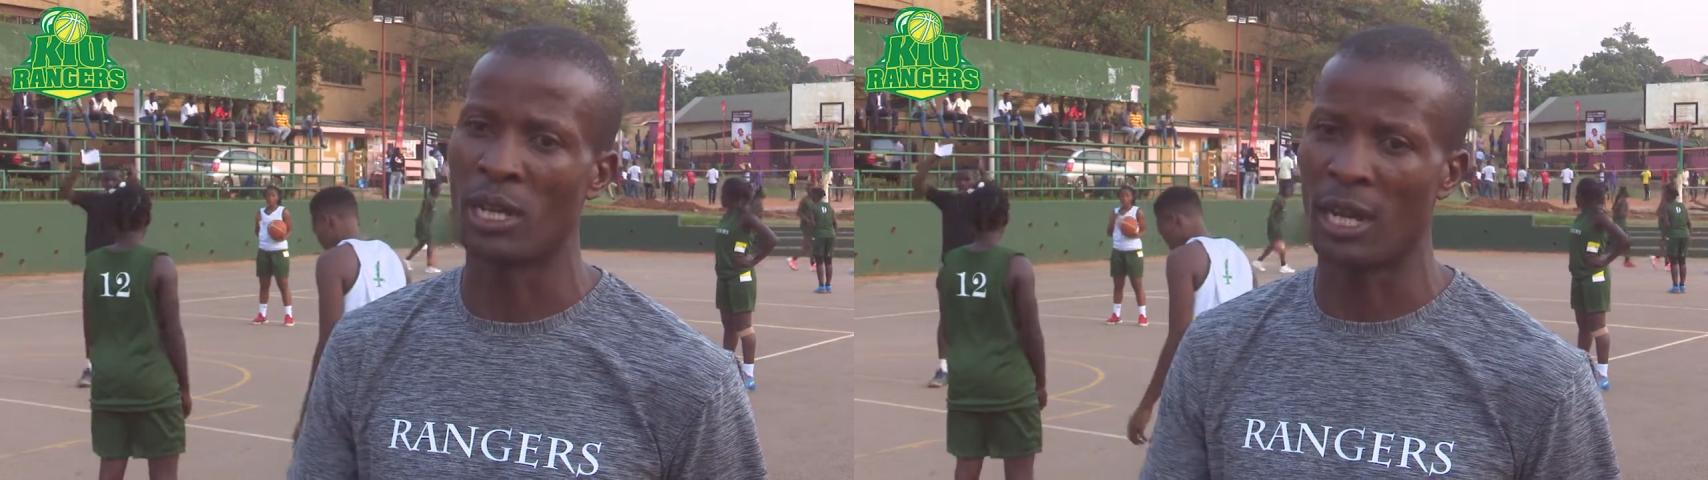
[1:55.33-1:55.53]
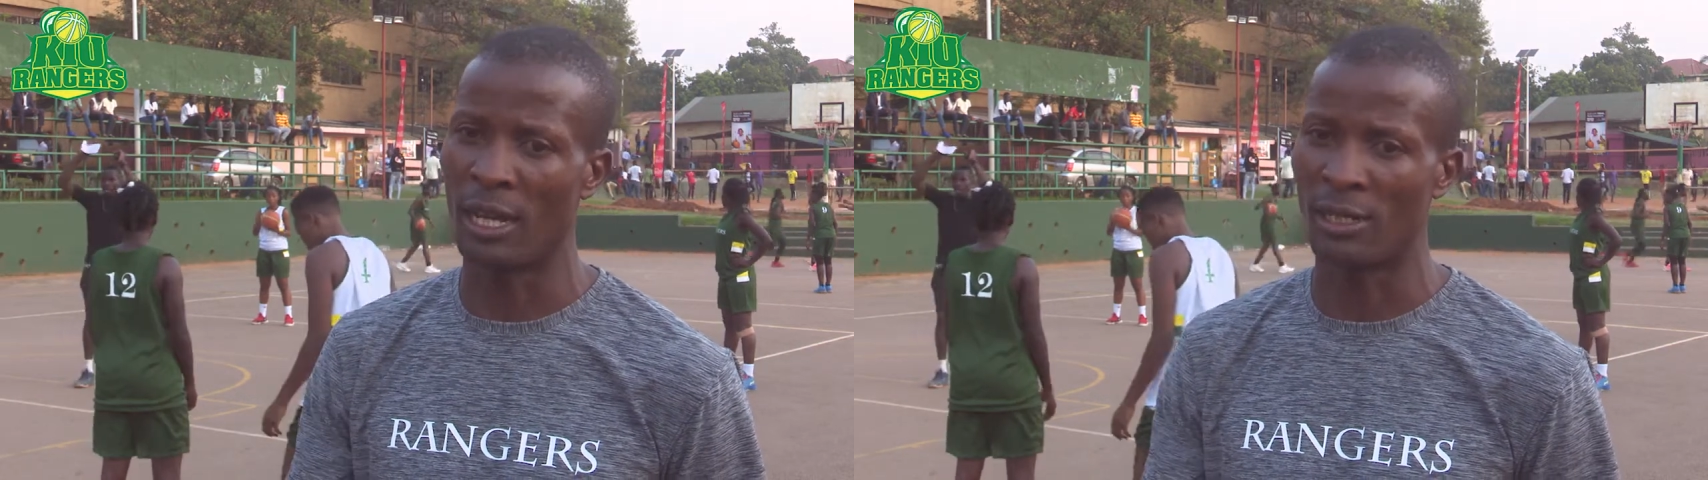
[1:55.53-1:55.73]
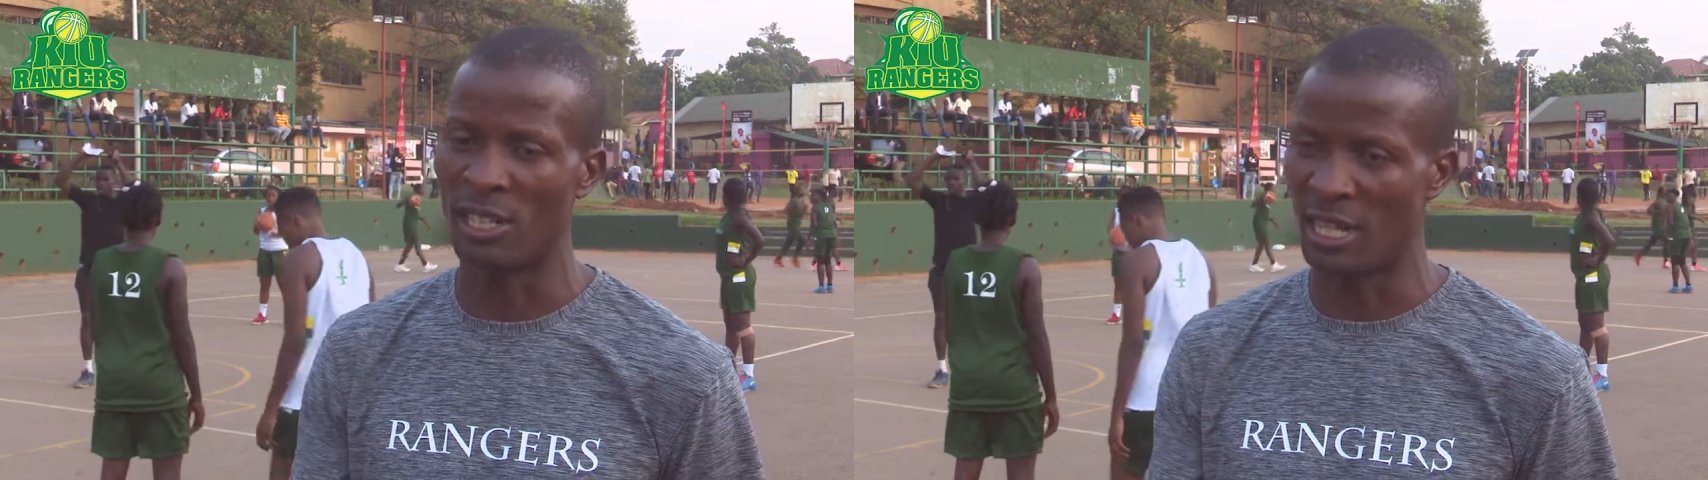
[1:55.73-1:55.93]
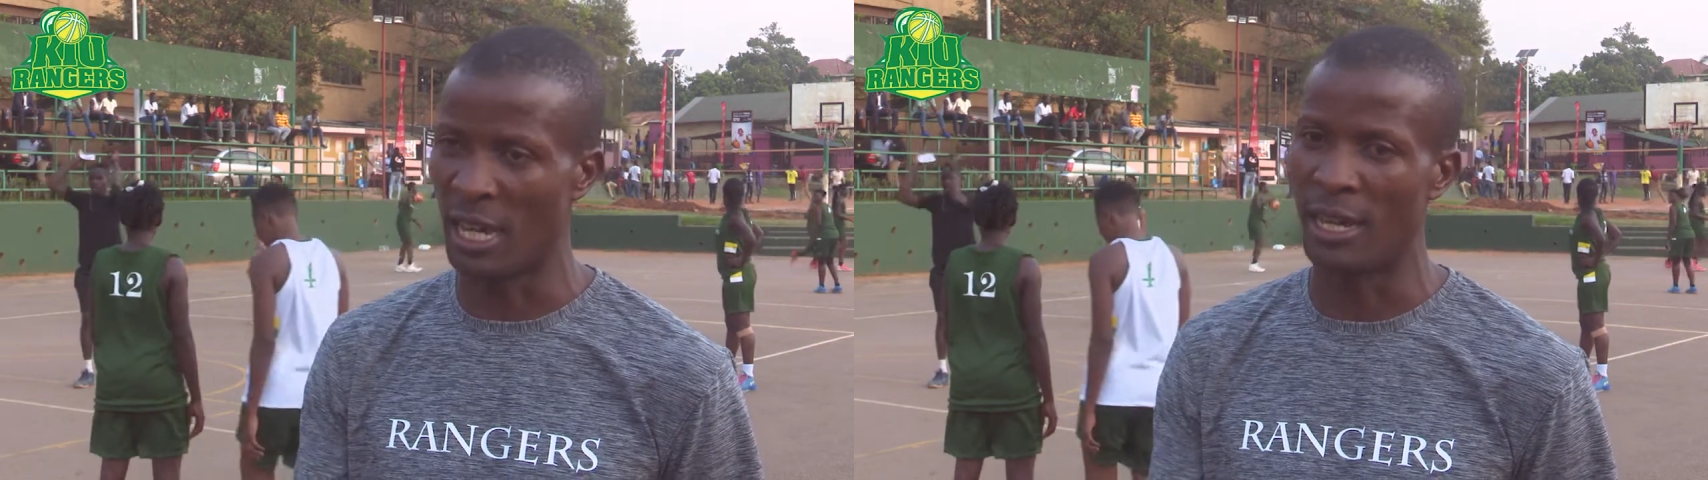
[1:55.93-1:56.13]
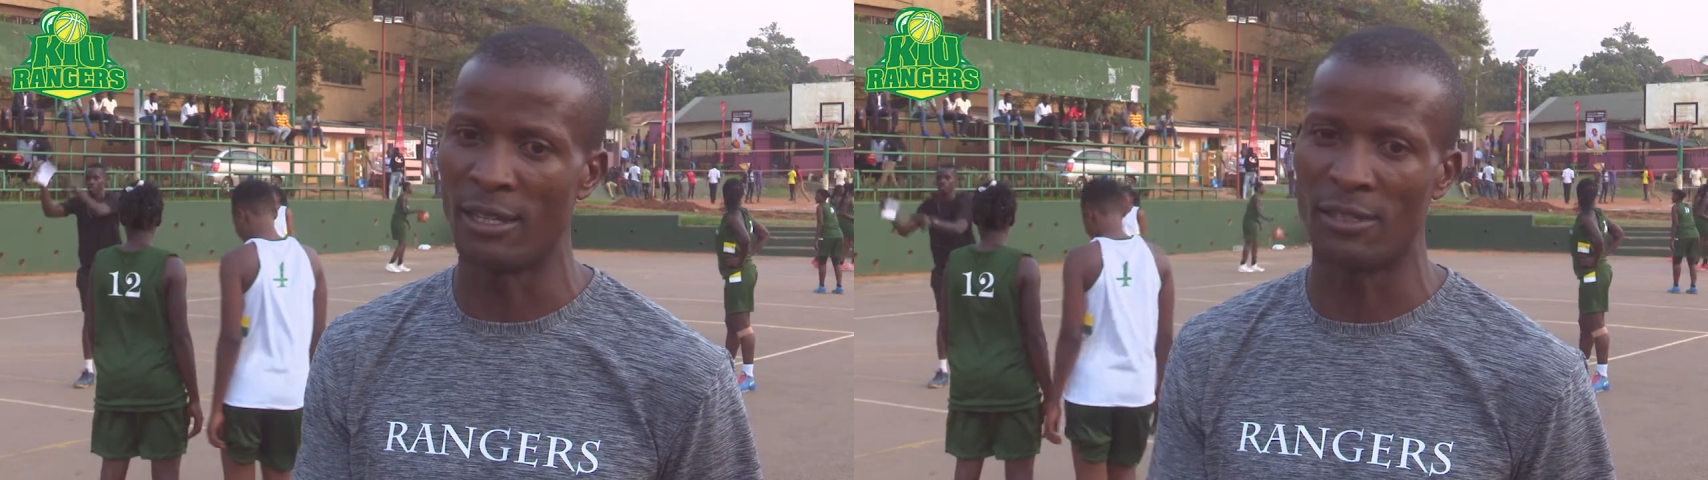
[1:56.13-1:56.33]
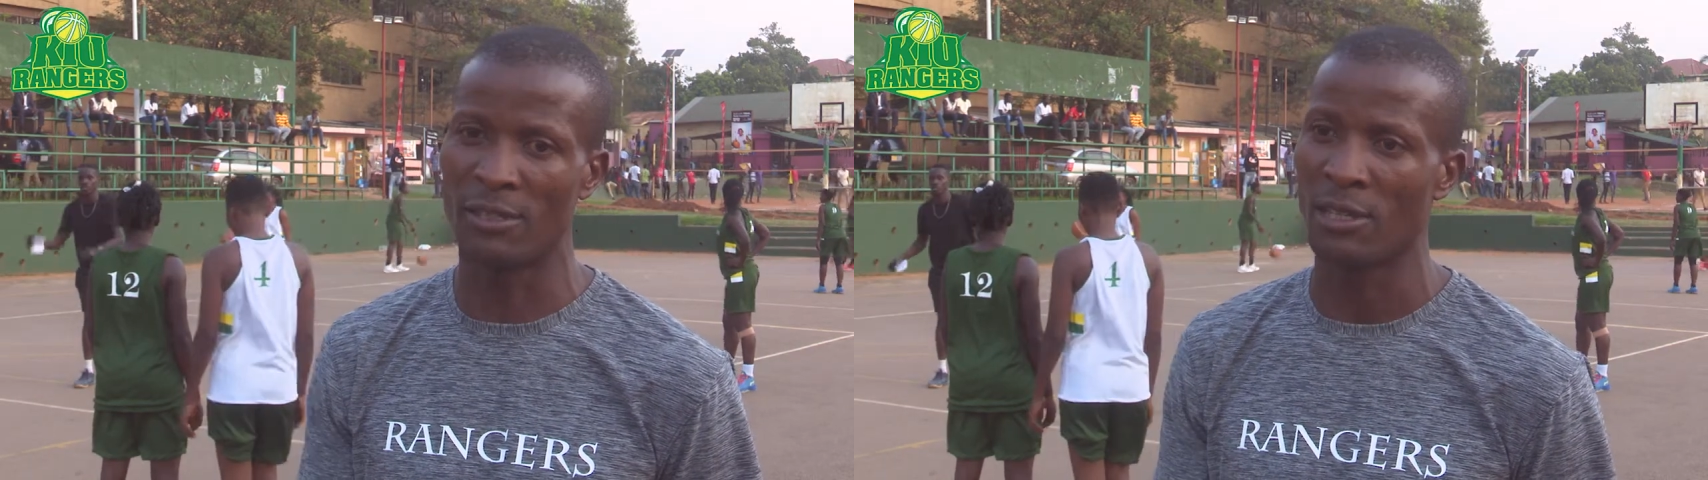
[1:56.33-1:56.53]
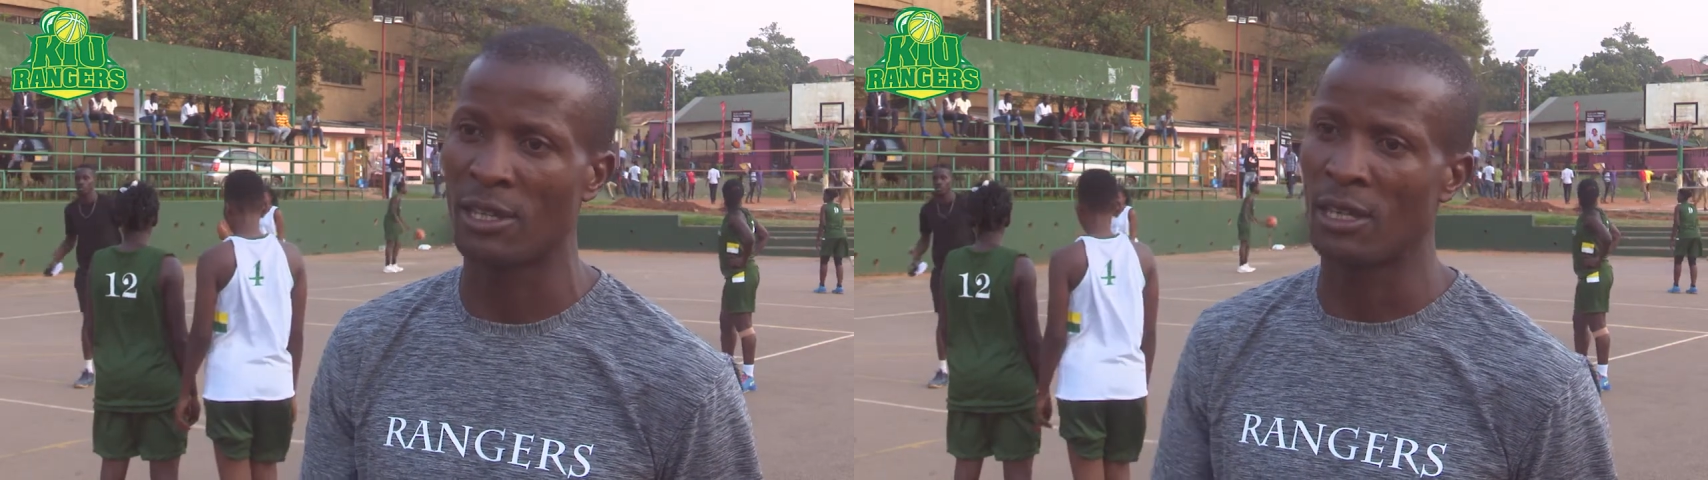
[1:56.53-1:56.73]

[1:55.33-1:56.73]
Ninez,